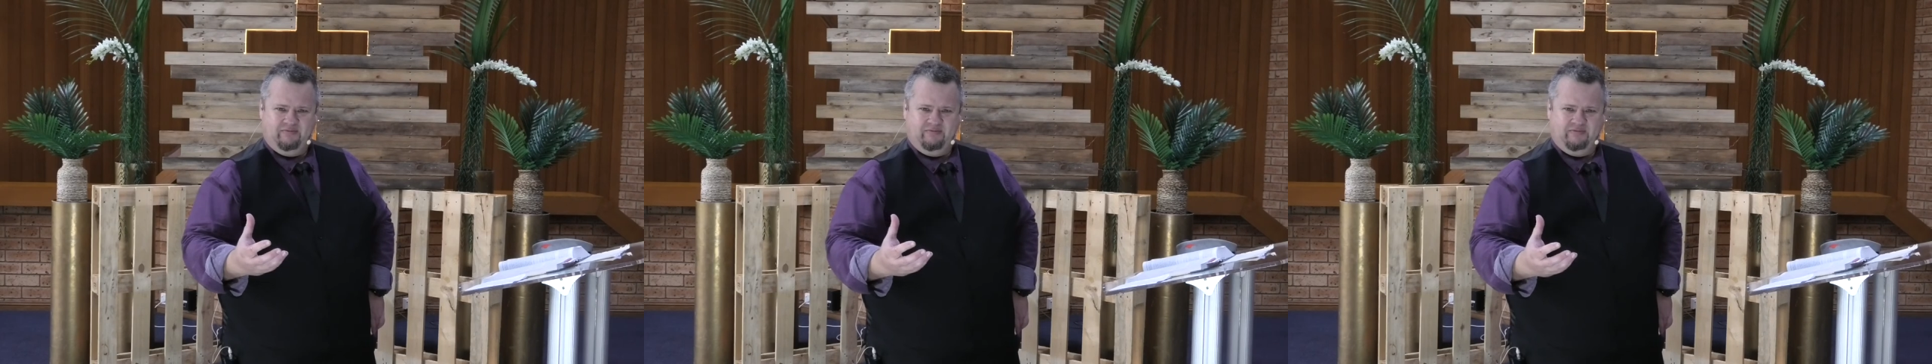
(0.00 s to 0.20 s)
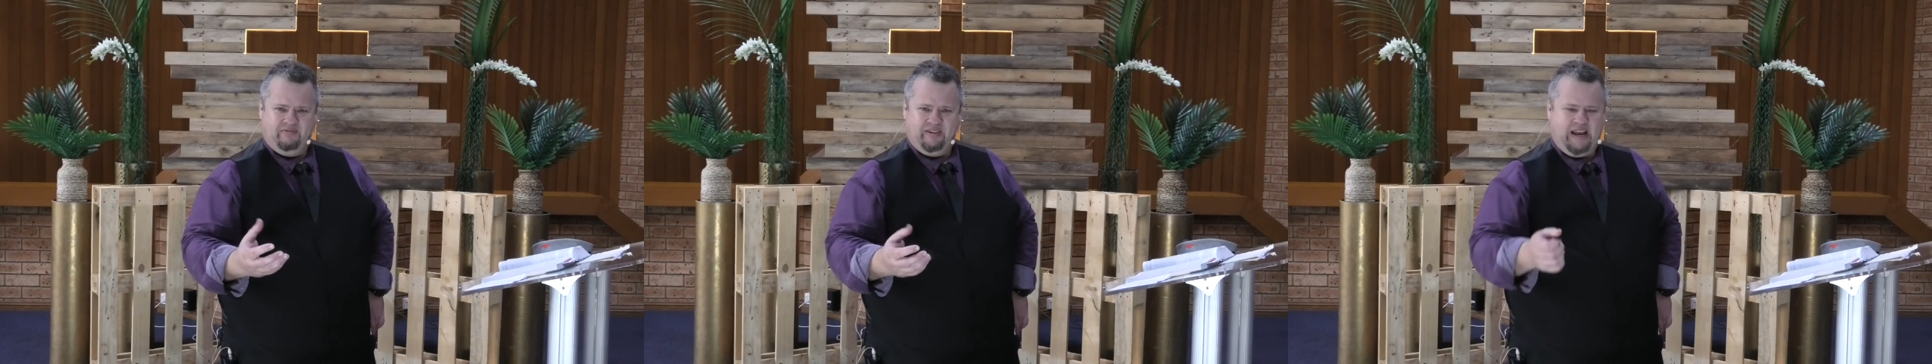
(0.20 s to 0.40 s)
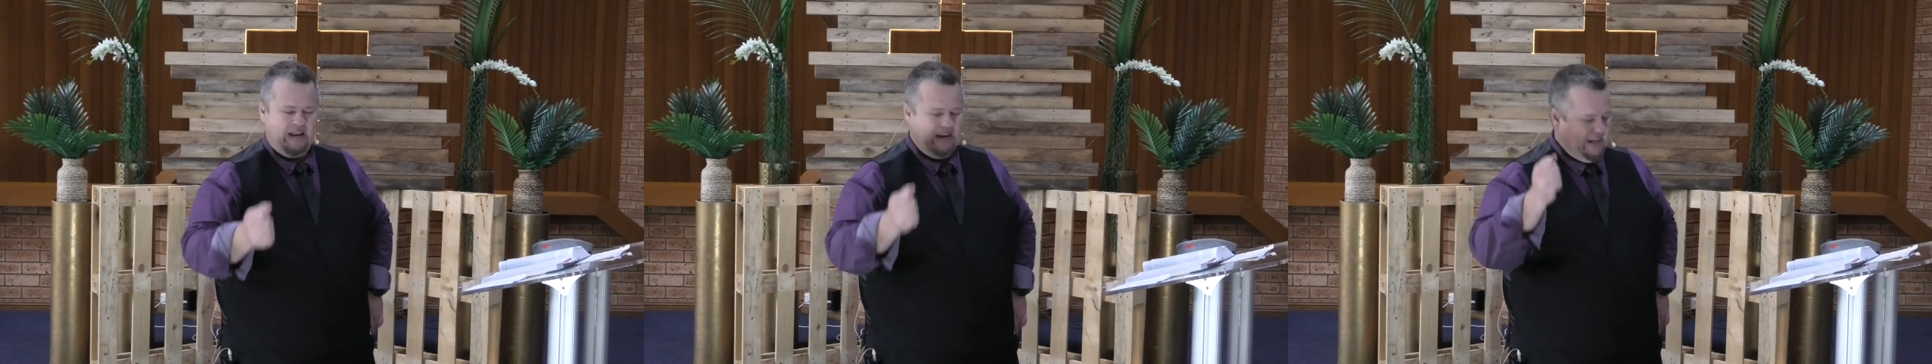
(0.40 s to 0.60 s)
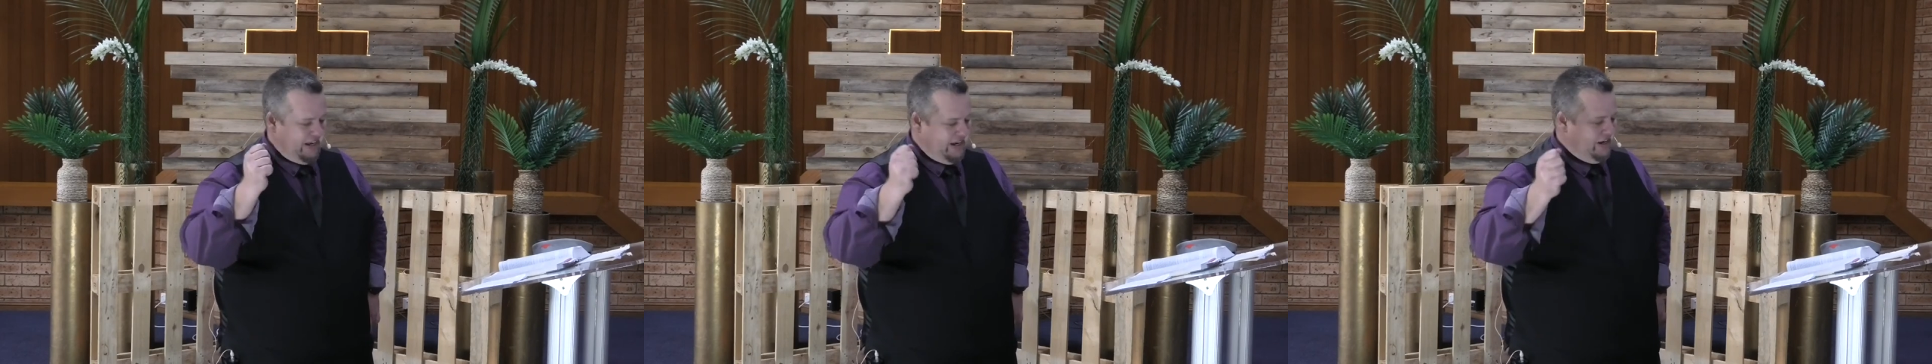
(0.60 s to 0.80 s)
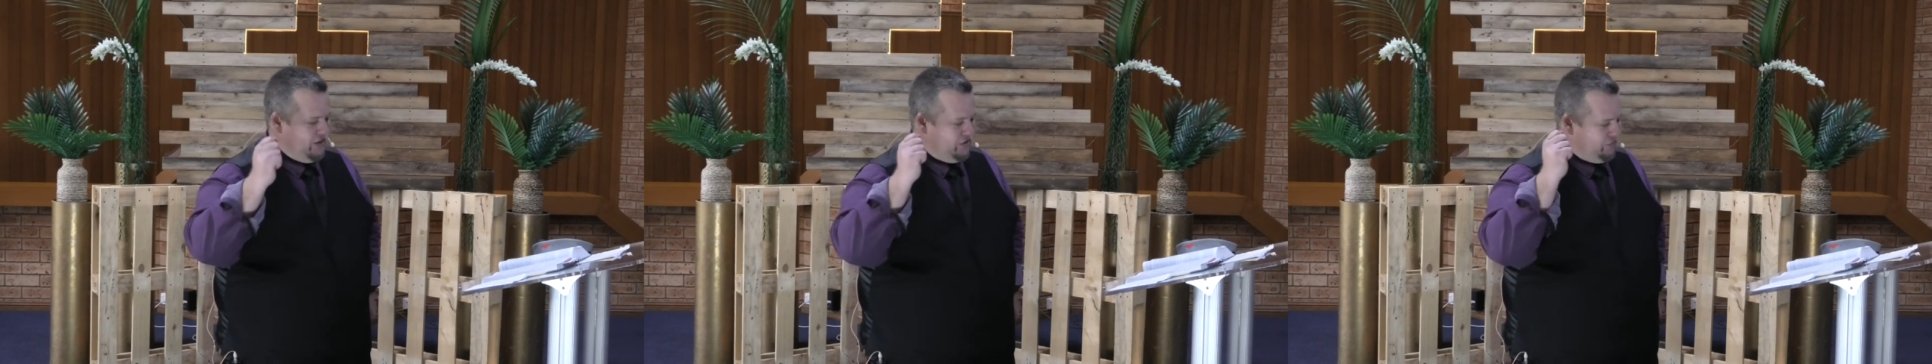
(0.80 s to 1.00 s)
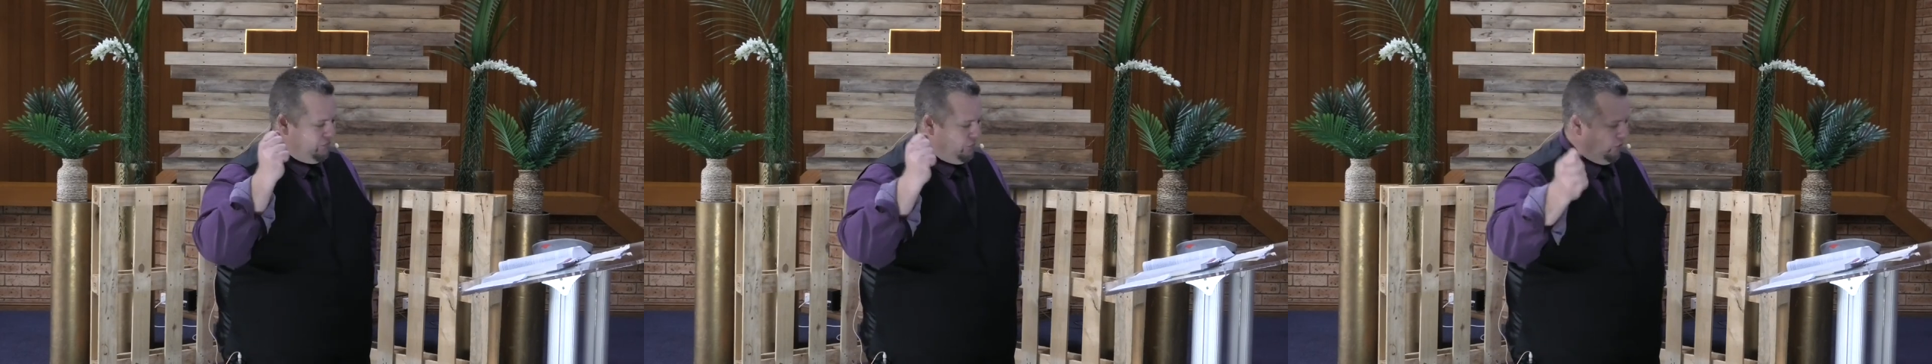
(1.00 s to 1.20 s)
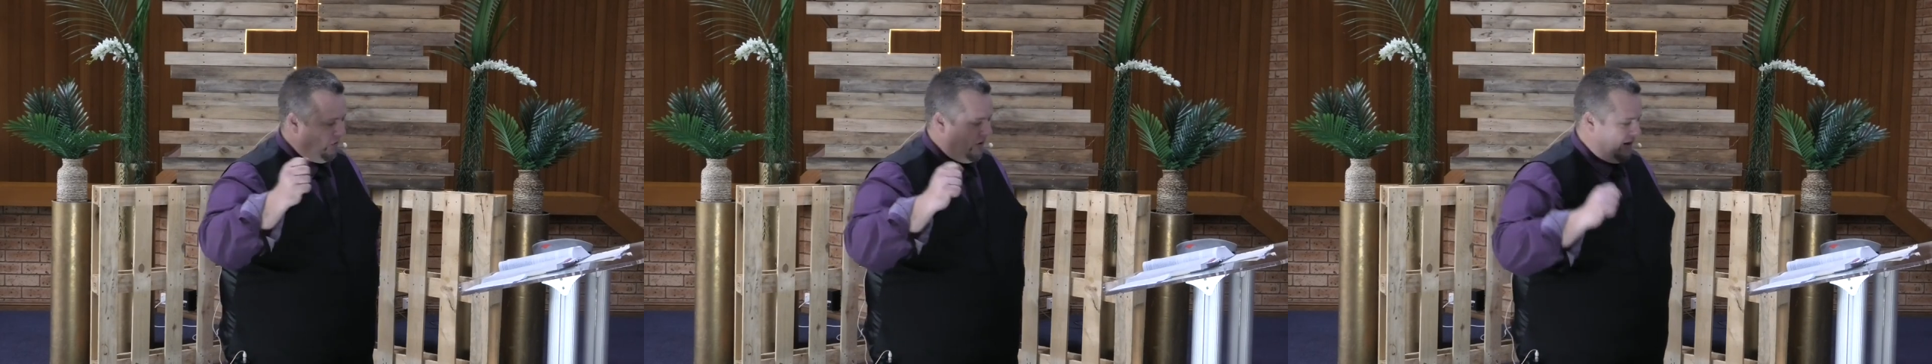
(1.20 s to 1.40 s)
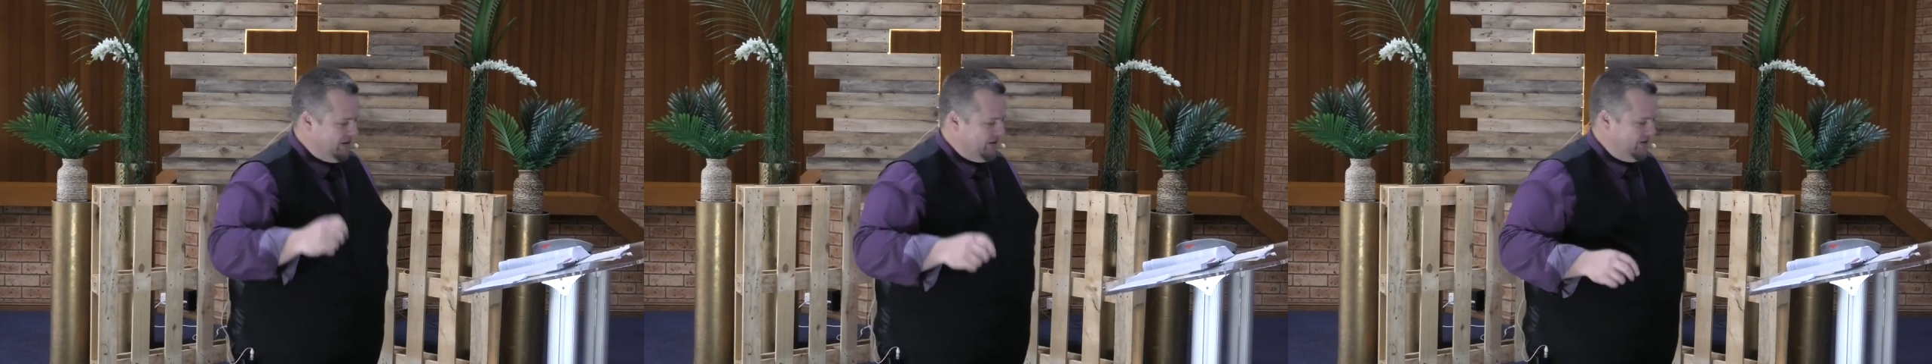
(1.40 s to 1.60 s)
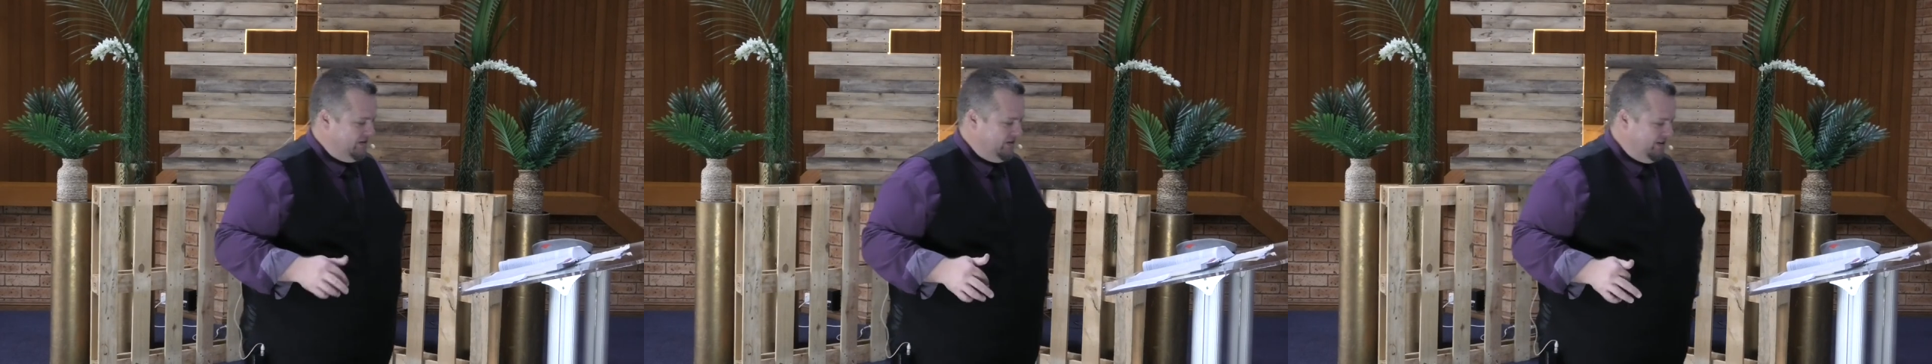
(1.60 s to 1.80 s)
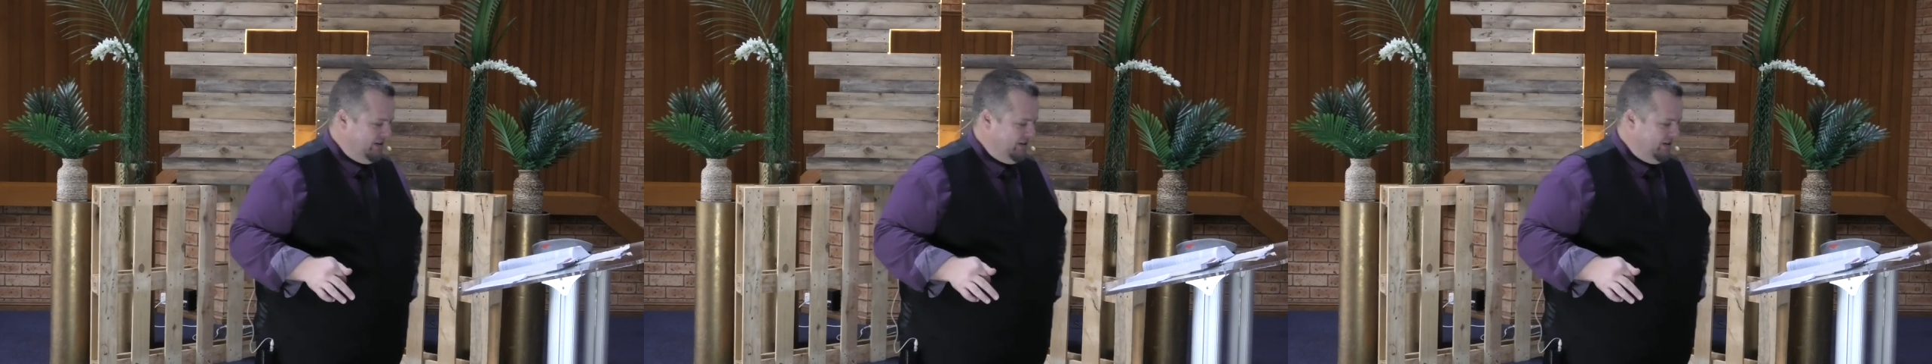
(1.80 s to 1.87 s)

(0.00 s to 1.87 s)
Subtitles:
And he is for us.